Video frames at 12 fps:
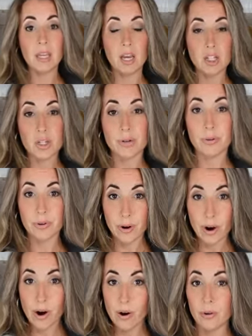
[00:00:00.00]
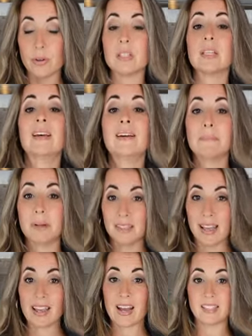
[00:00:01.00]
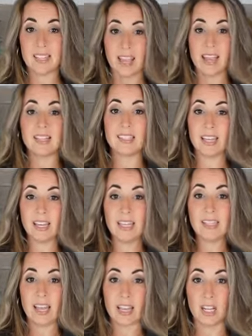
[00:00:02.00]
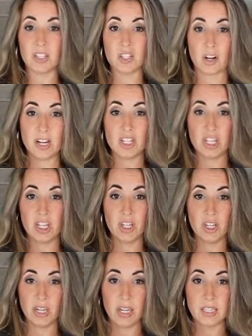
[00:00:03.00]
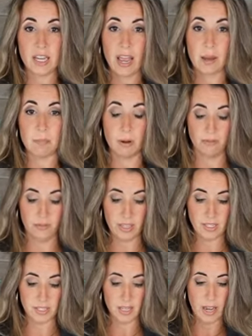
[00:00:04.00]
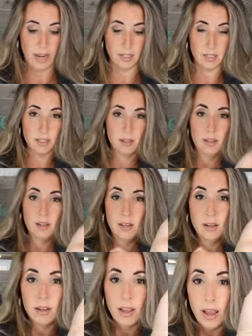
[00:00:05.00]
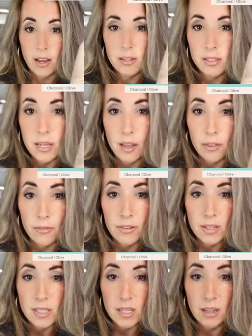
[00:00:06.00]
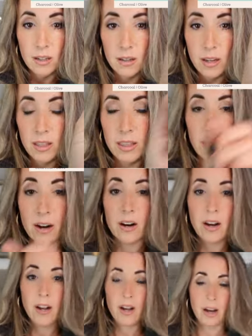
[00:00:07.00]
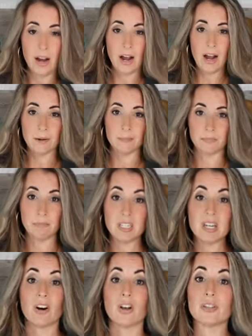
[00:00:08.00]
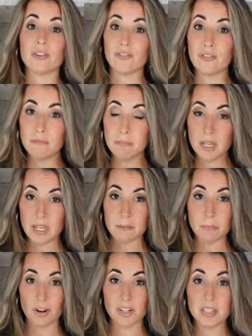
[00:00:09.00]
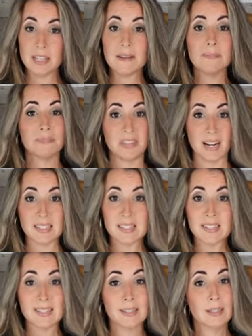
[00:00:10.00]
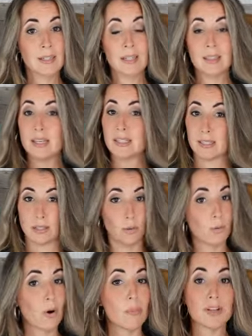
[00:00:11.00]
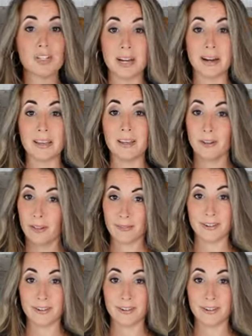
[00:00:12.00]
a true coat but like I say, is in like a stretchy hoodie type of fleece lined. Okay, see all the fleecy in there um, material. So for me personally, Texas, this is the warmest jacket you'll ever